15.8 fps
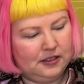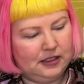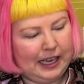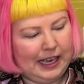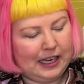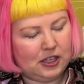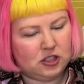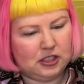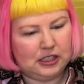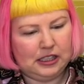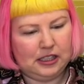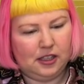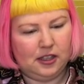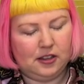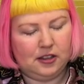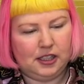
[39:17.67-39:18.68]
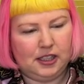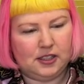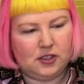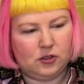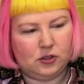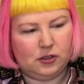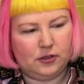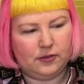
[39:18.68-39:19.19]
actually the
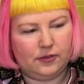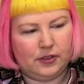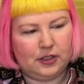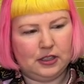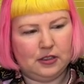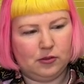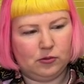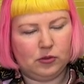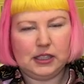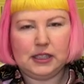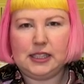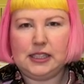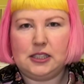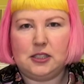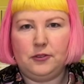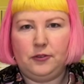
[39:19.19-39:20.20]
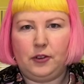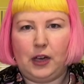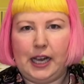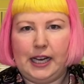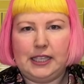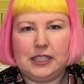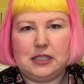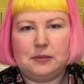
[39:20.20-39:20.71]
sort of really
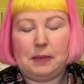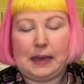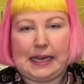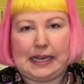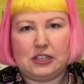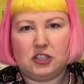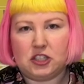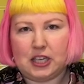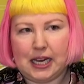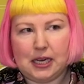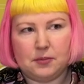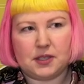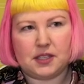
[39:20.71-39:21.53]
defined piece shapes.